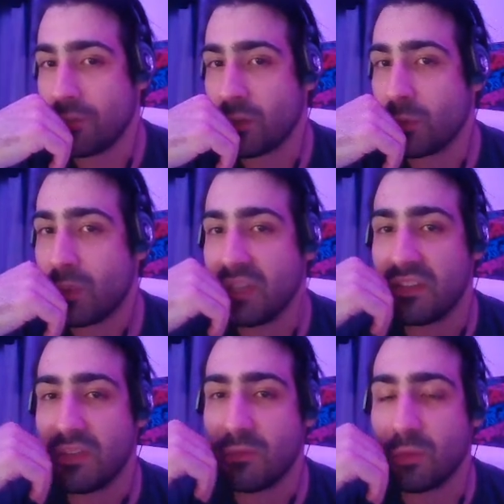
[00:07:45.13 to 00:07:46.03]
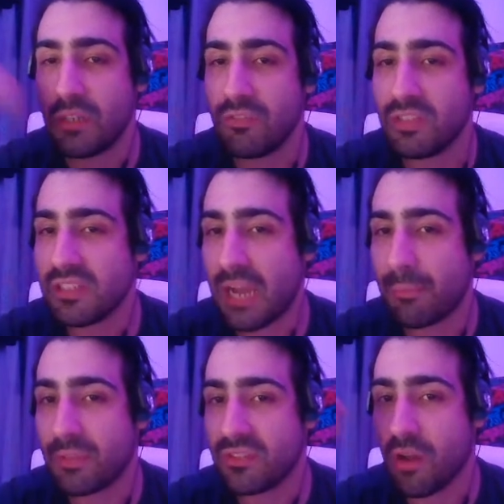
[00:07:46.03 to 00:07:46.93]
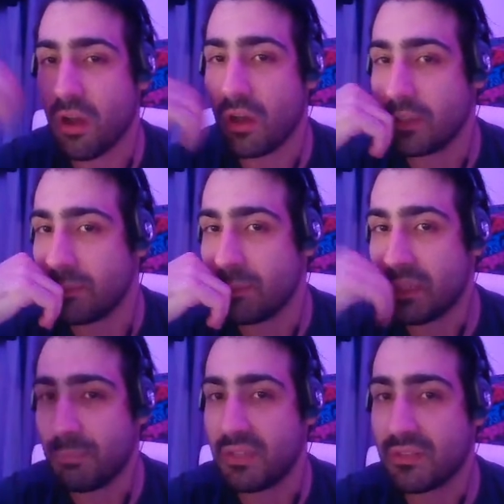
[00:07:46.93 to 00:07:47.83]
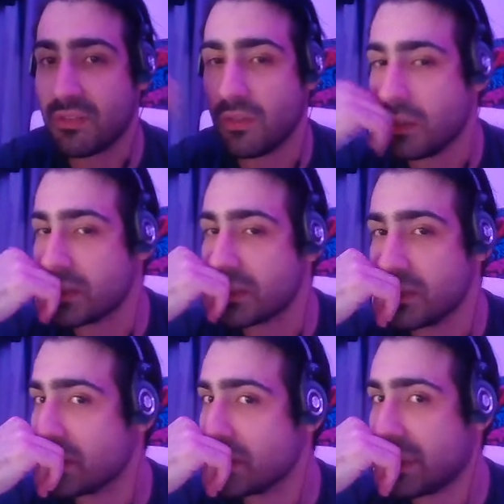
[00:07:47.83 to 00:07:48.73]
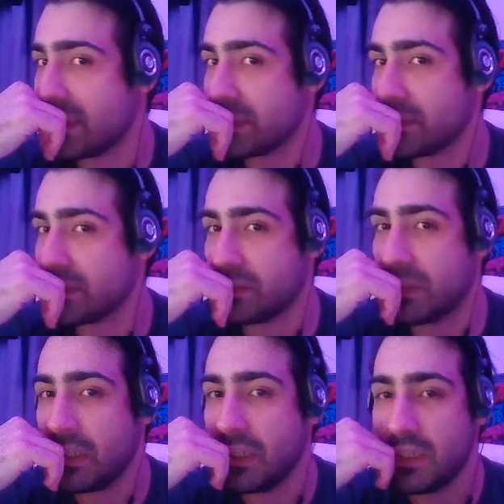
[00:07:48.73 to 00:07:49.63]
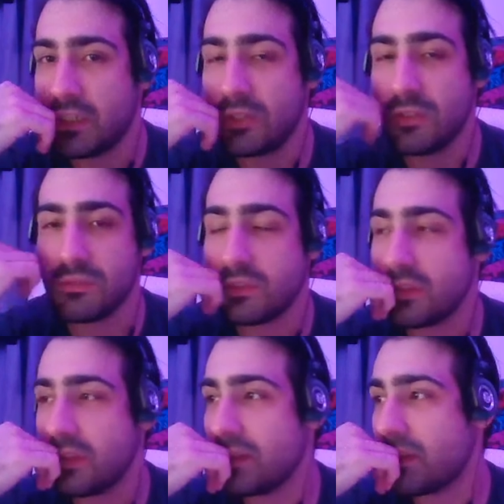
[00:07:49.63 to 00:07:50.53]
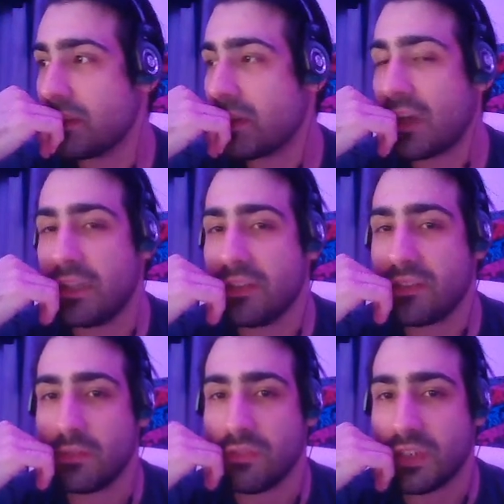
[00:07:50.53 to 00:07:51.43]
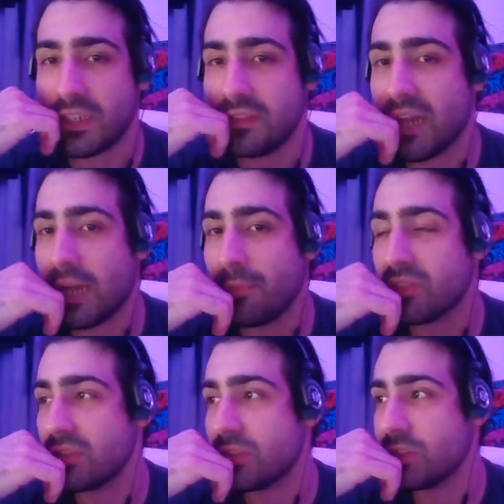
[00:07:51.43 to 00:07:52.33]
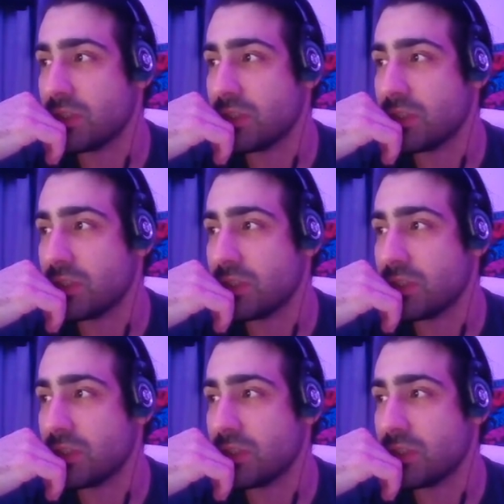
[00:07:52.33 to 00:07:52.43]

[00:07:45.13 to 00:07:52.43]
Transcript: So what if the timer is done but the pizza's not? You know, like you can't listen to fucking timers and shit.